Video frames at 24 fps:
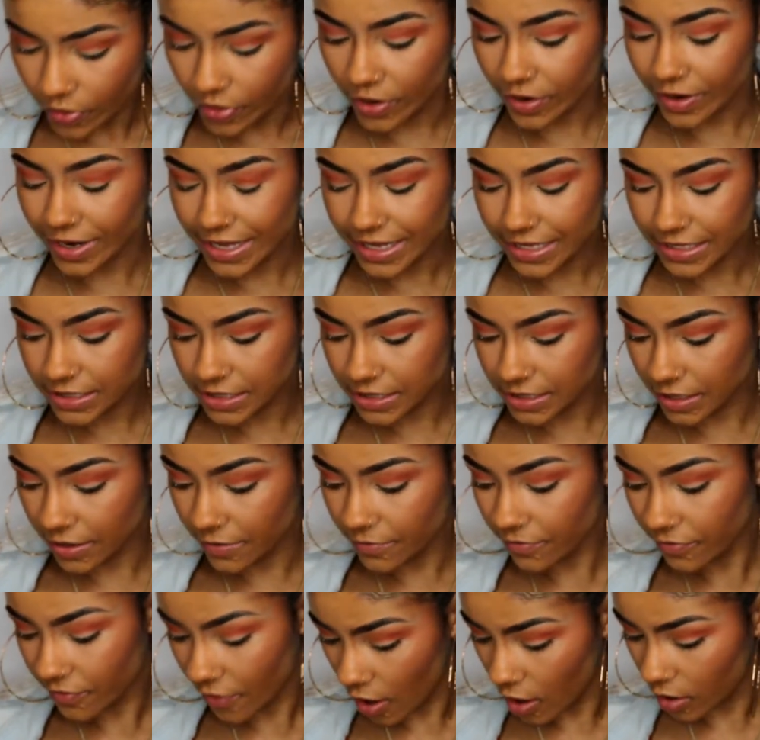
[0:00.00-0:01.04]
There is
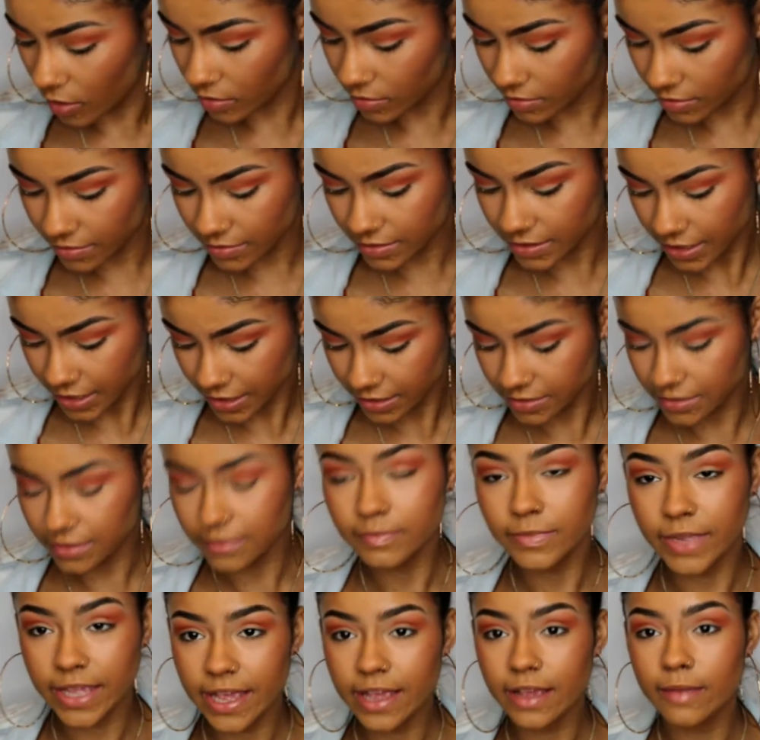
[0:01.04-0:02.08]
some fault, there's
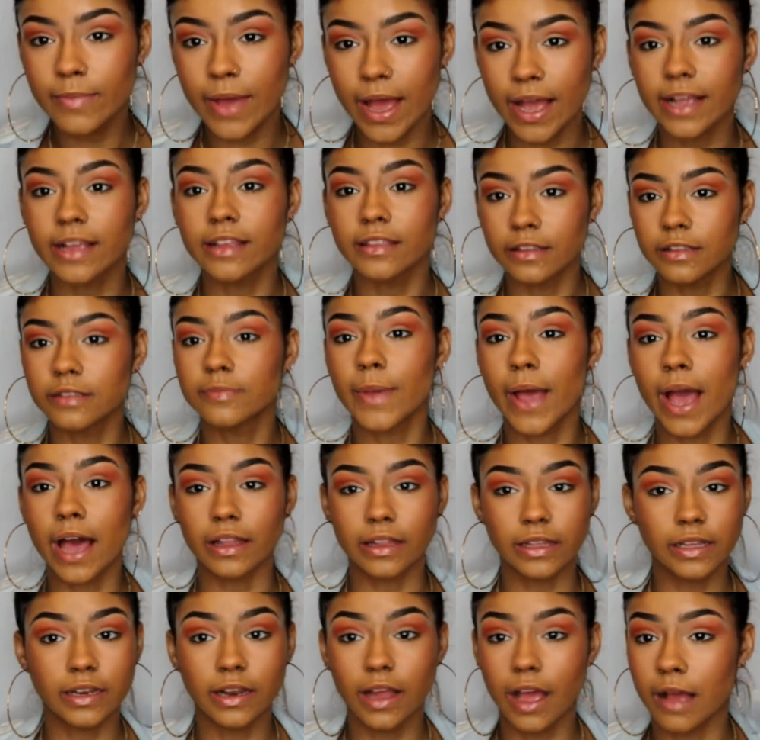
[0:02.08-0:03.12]
some kickback in this
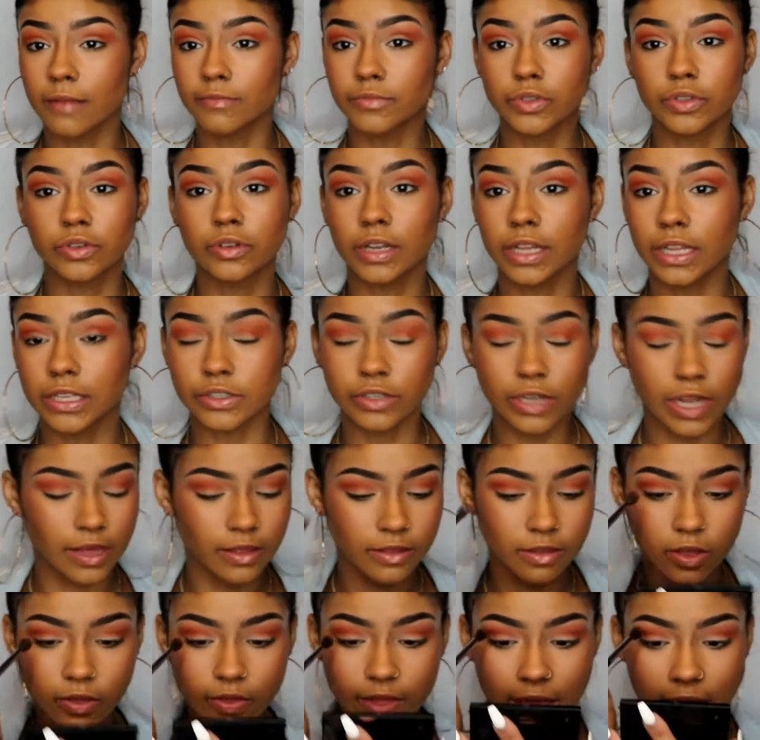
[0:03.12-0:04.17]
palette. I'm just gonna let you guys
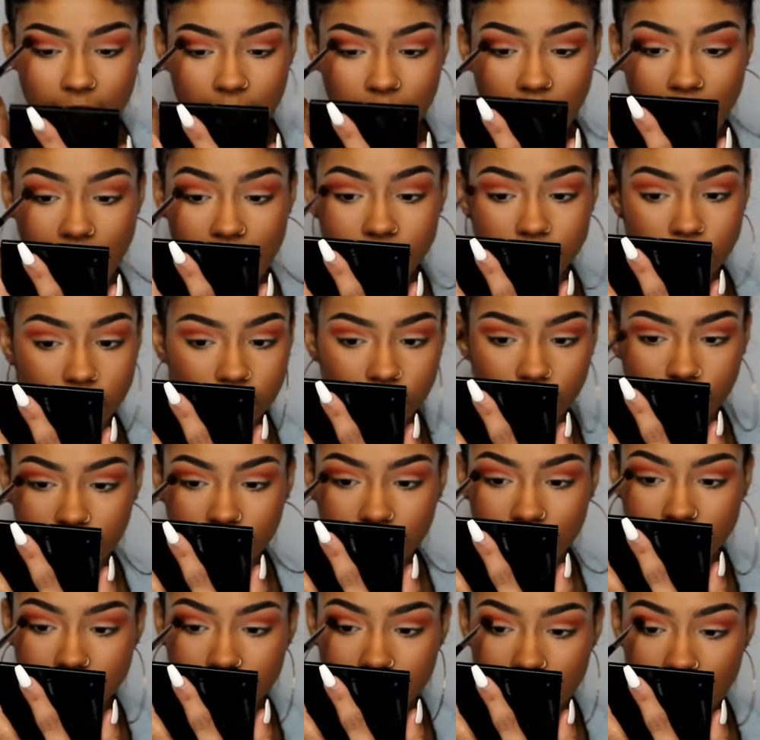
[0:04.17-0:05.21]
know that. I do really
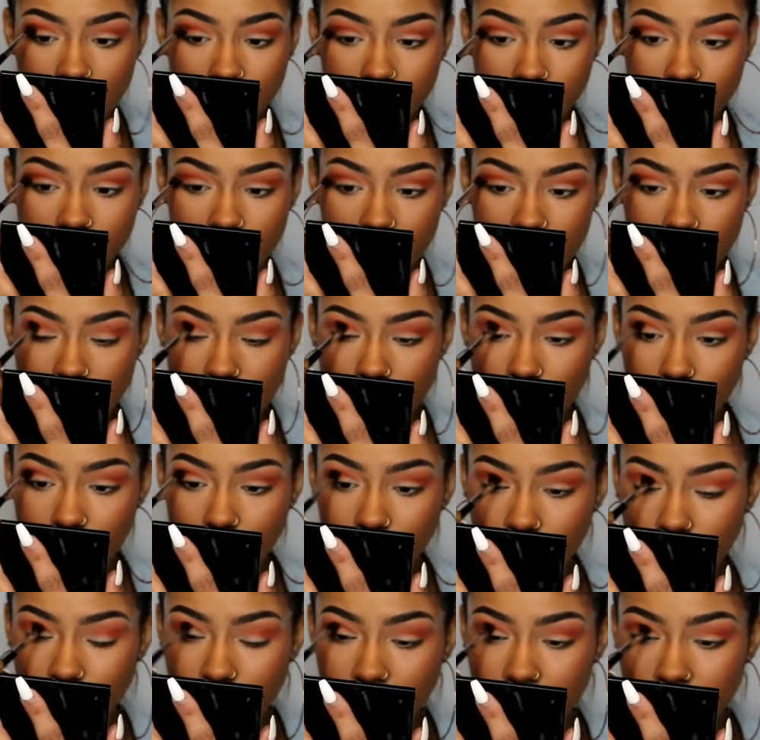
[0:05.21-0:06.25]
like this color,
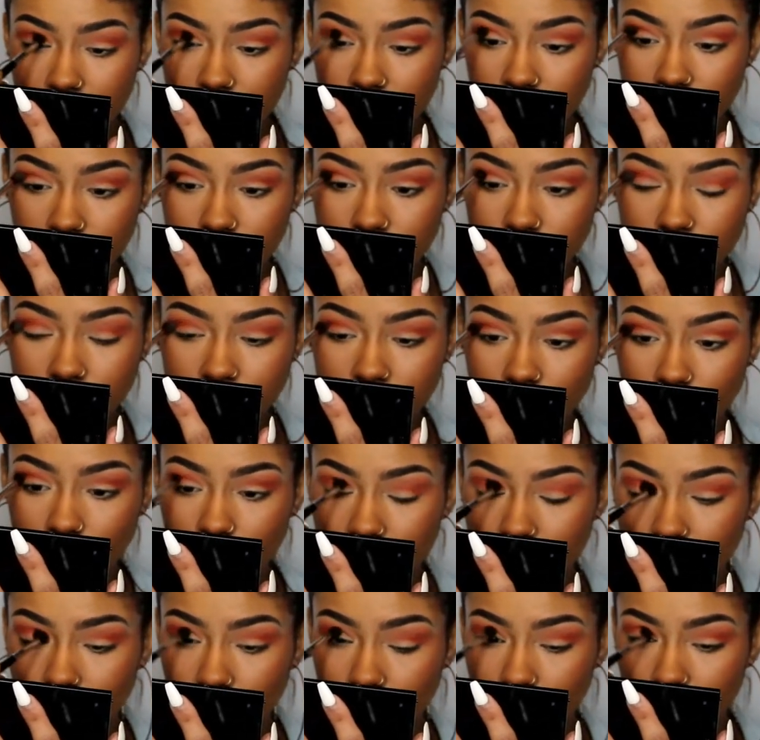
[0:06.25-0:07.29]
but usually
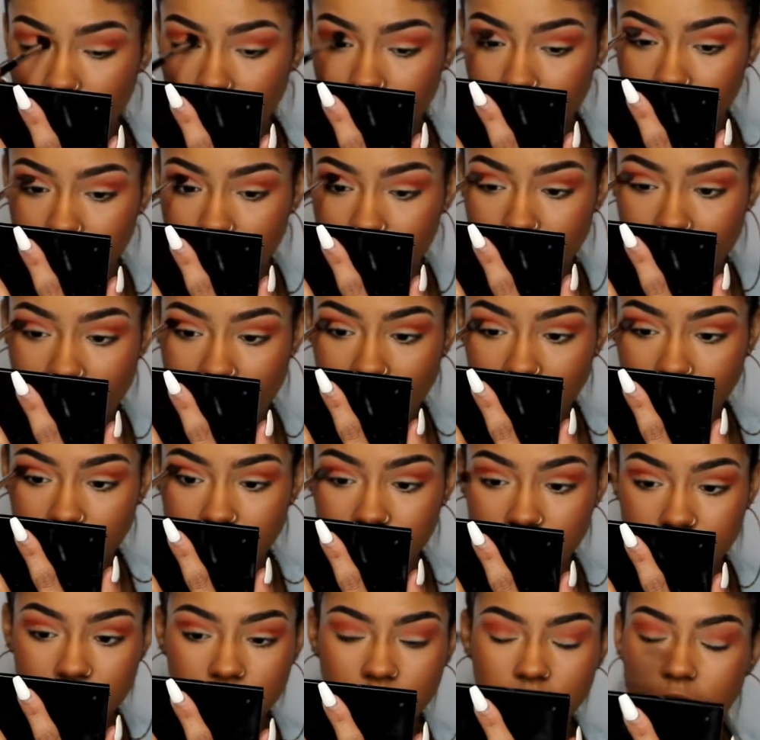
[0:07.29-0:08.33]
with more pigmented
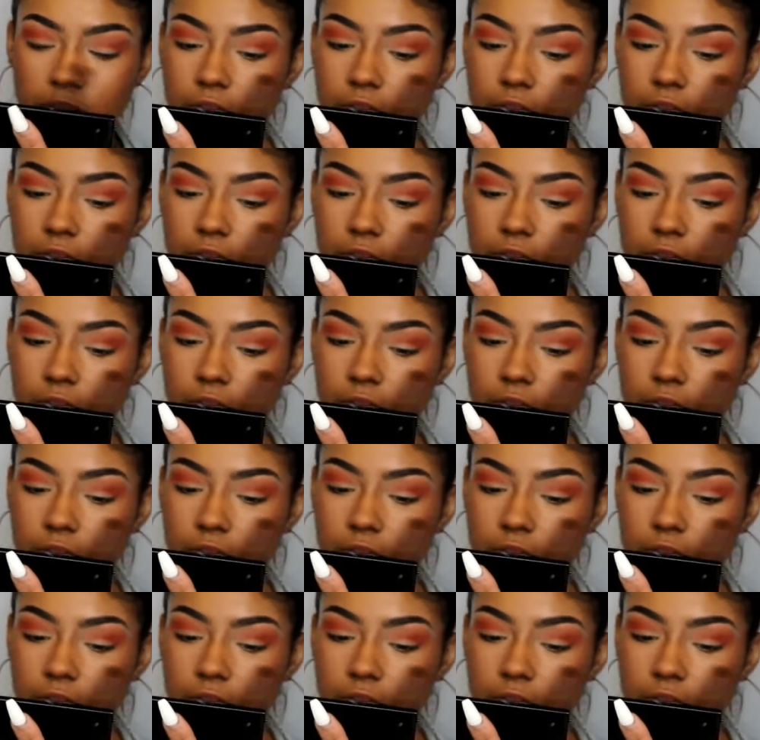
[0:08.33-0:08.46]
palettes,